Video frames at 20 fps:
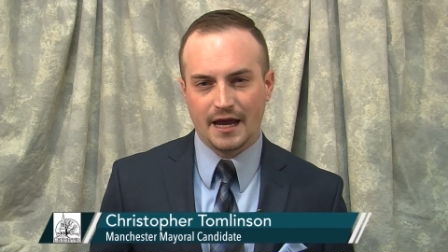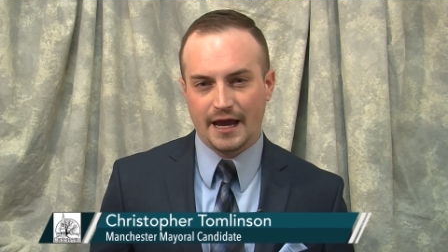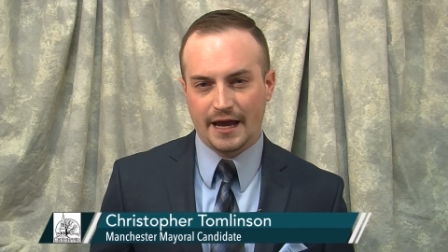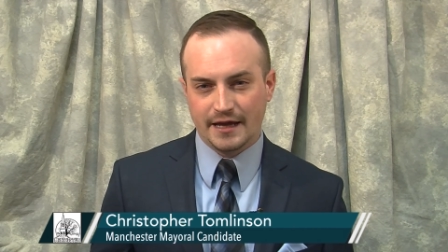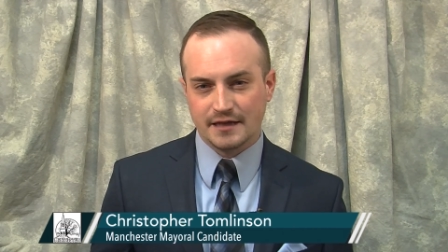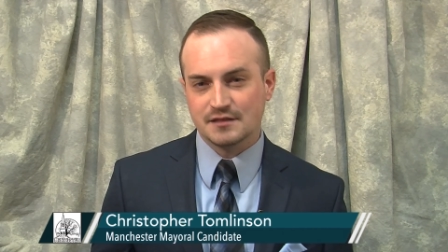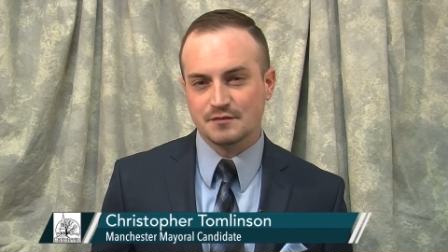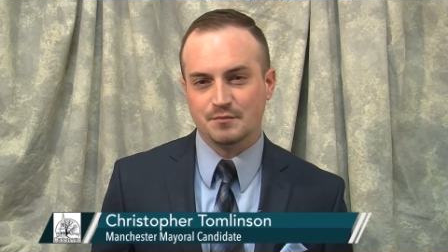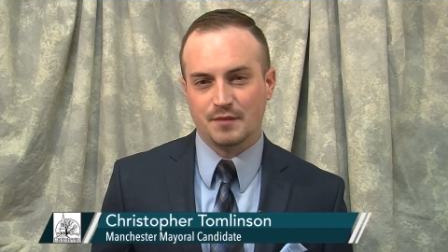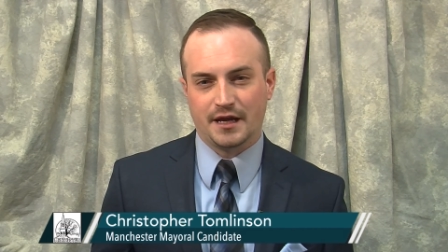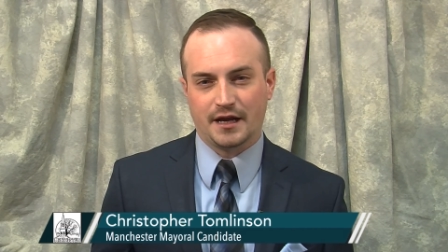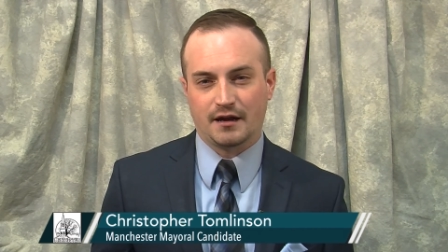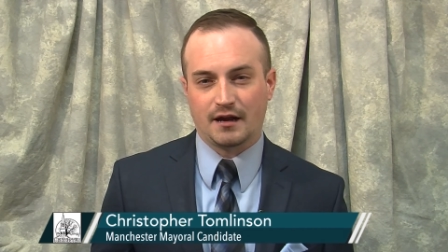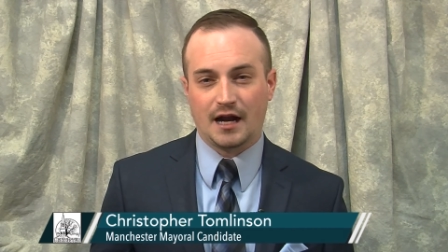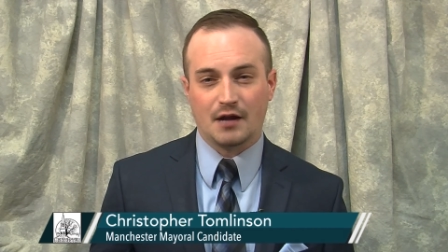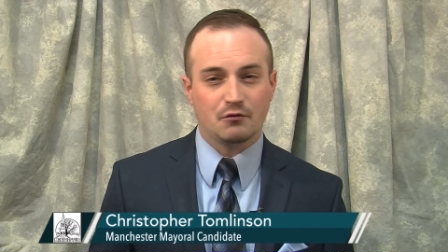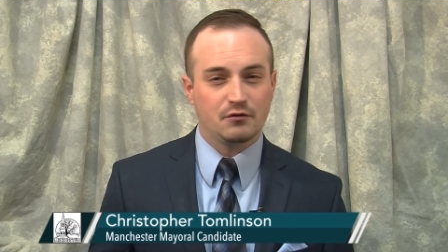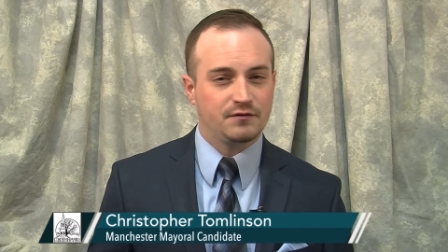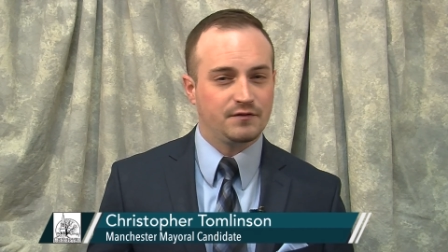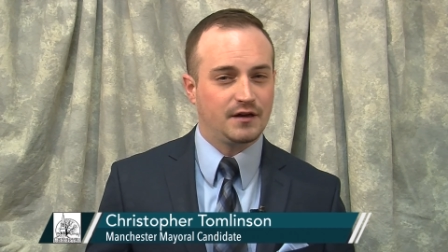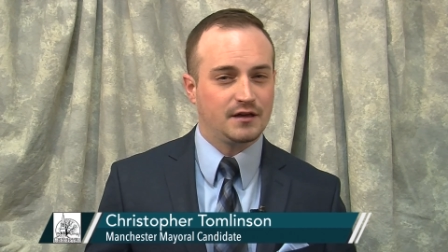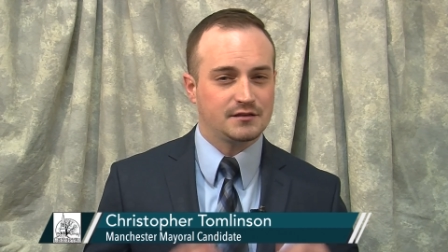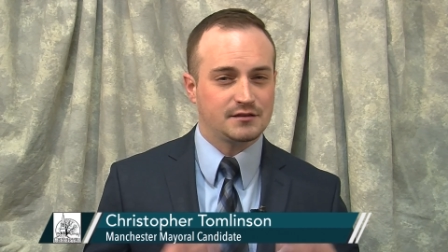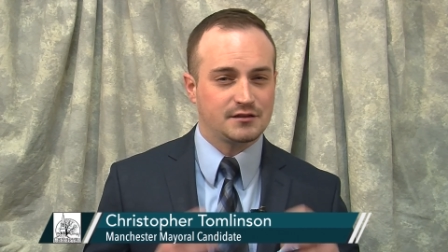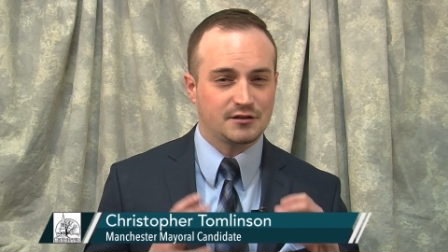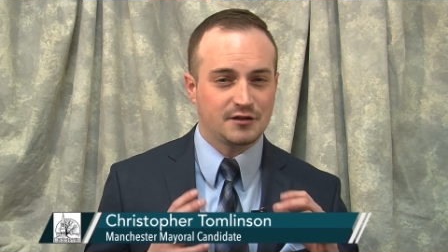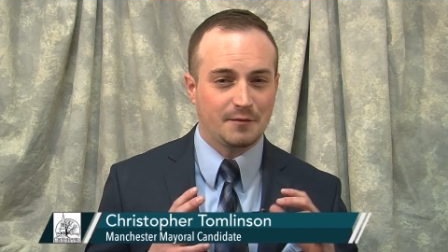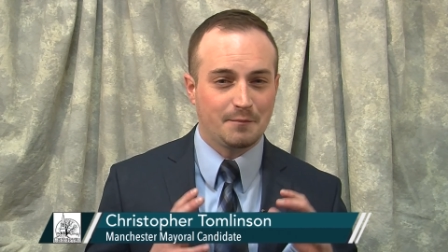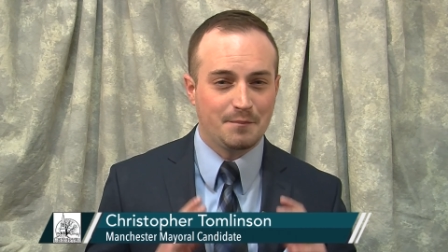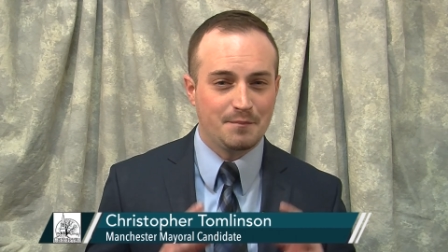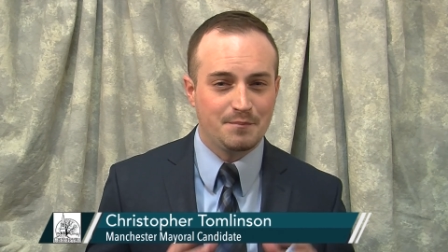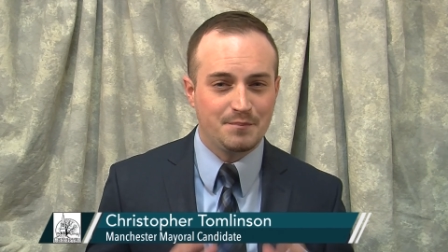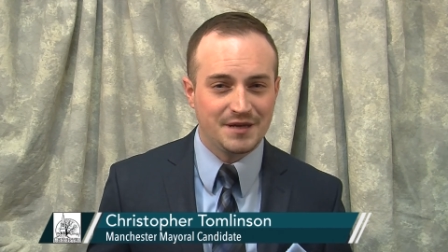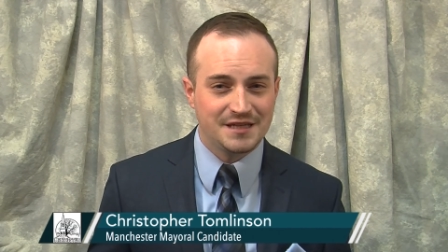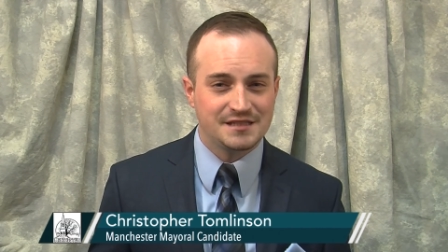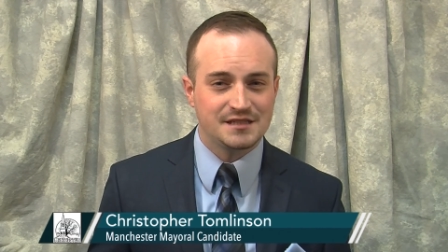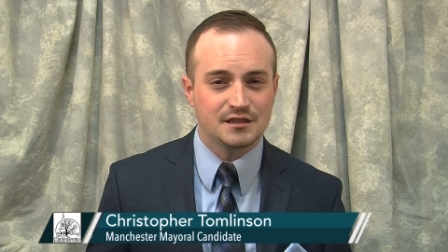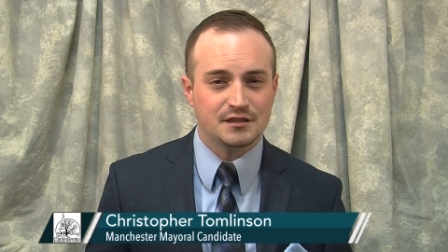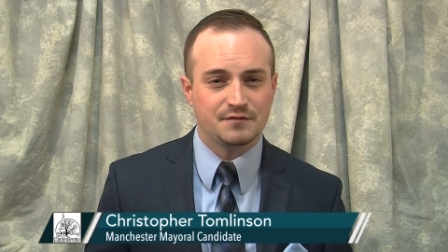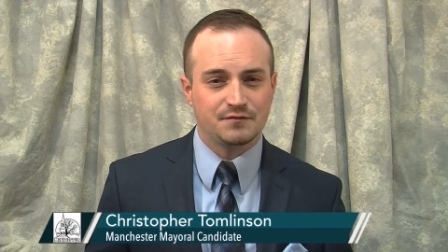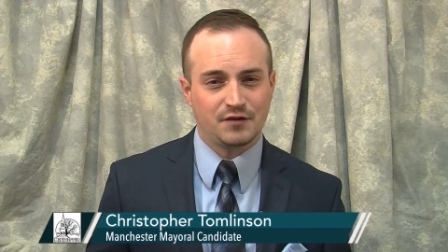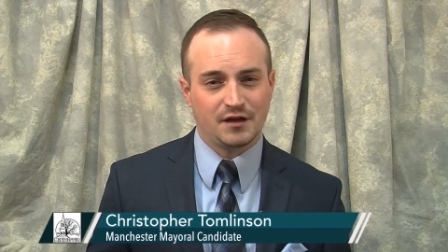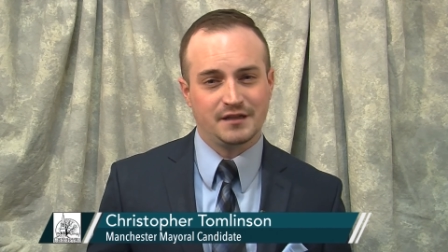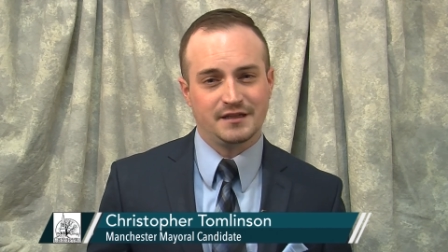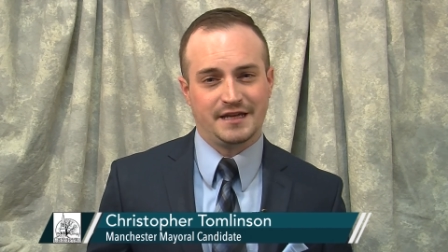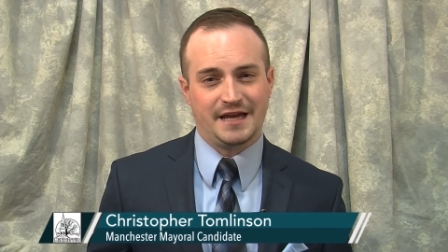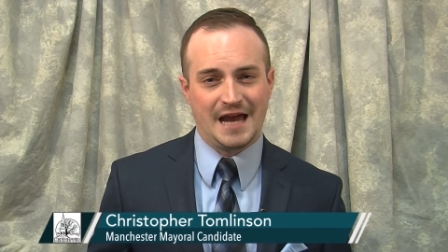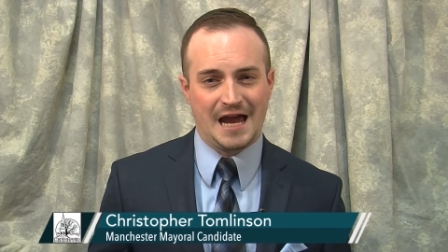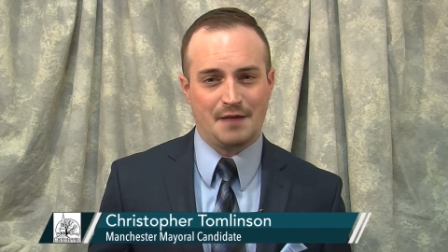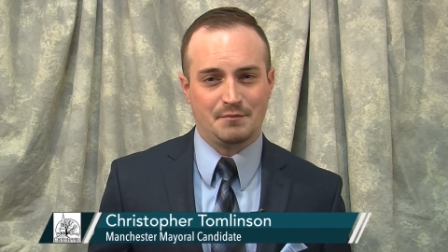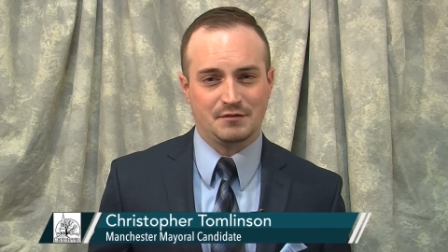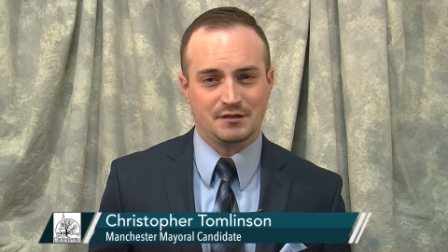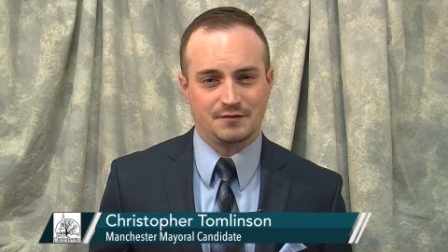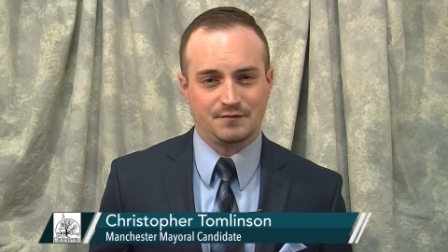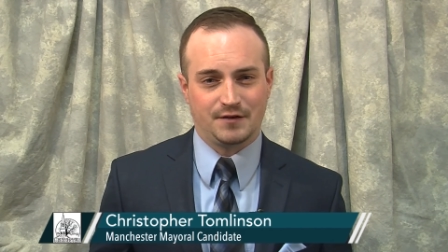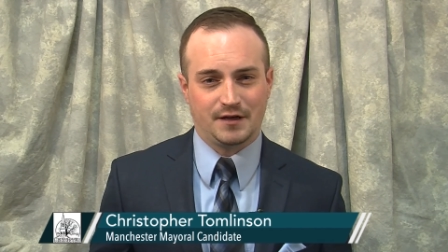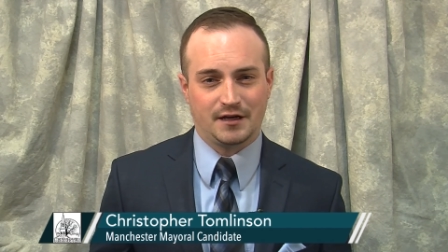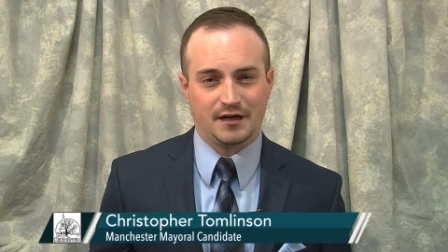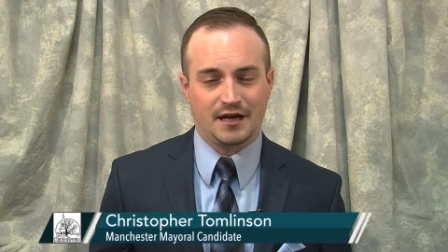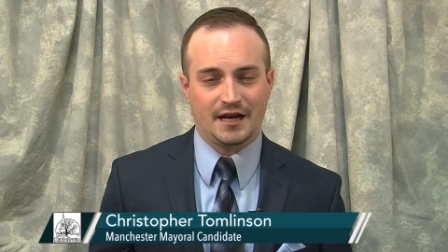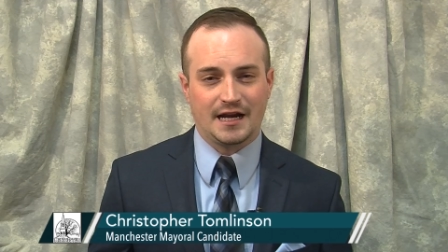As mayor, I will foster a business friendly atmosphere